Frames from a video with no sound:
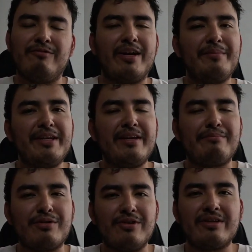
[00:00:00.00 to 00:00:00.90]
What I mean in a
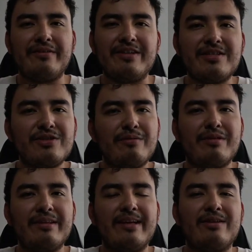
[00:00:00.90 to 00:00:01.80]
productive, it's
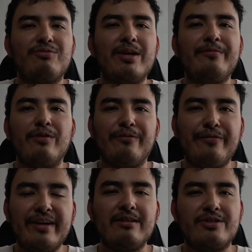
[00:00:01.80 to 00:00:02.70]
something that really
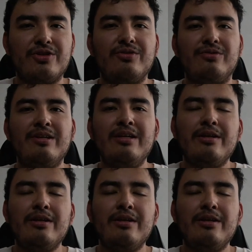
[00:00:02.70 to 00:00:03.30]
fulfills you.